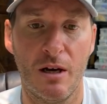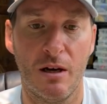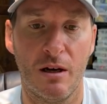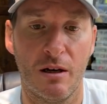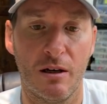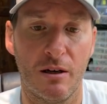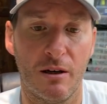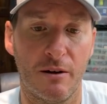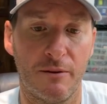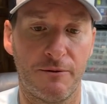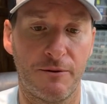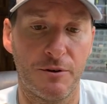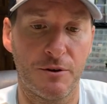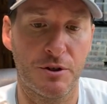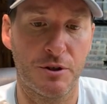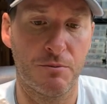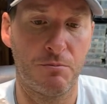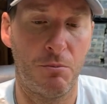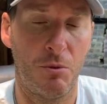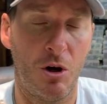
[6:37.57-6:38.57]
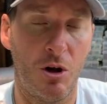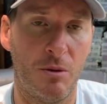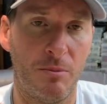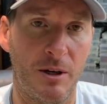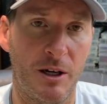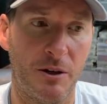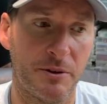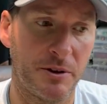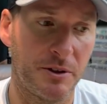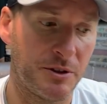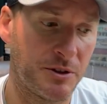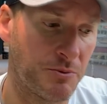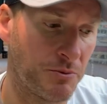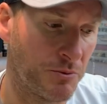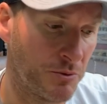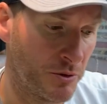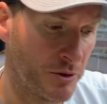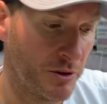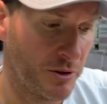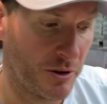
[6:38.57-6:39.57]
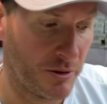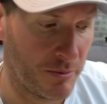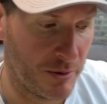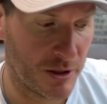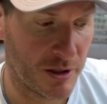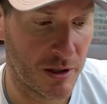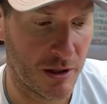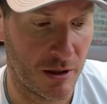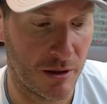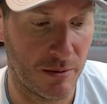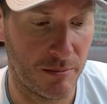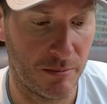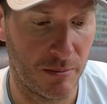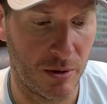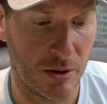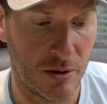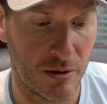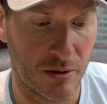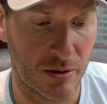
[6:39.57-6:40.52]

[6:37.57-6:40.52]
For smallmouth, it's really become